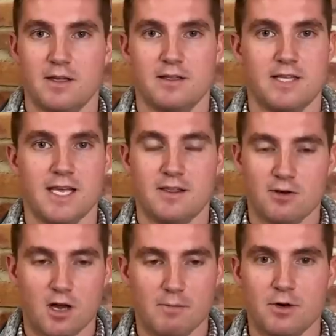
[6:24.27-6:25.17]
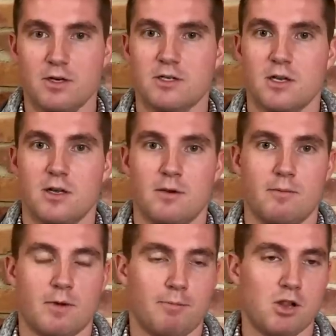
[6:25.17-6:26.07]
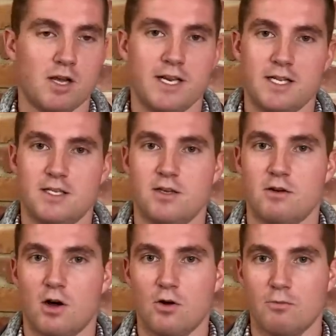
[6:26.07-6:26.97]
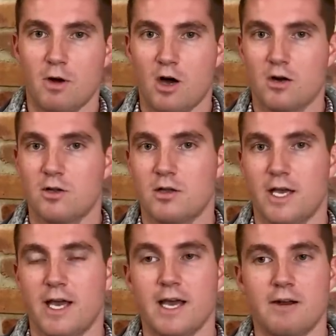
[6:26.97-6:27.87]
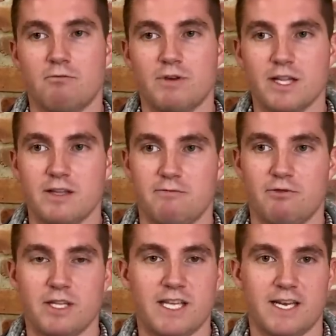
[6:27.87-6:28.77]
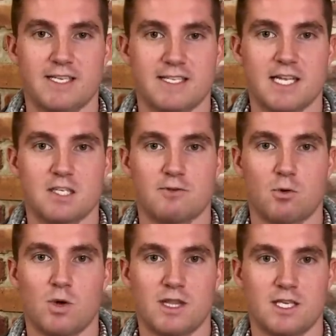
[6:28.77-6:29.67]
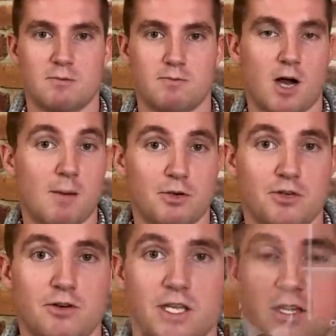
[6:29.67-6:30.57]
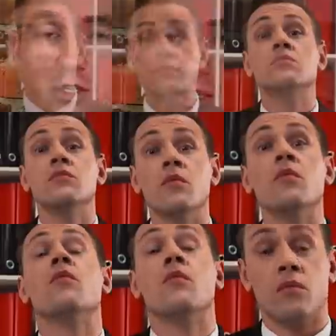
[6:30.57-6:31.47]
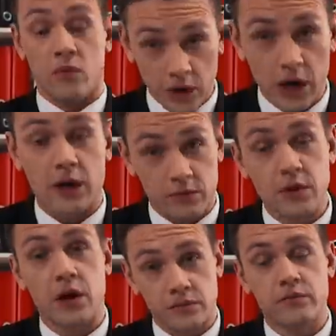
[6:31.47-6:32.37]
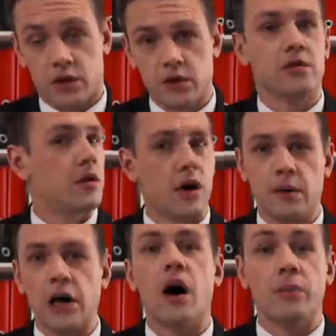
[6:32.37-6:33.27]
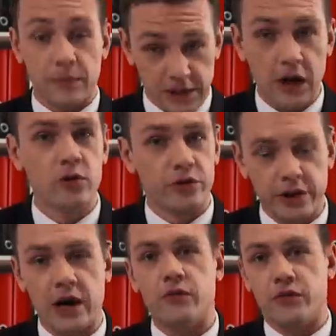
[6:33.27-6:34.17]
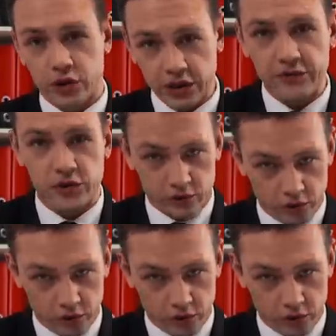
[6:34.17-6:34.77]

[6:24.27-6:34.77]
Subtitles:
Take their numbers, plug it into your own model, and really, really get a sense for what this opportunity could do. Don't work with someone that's going to overpromise and underdeliver.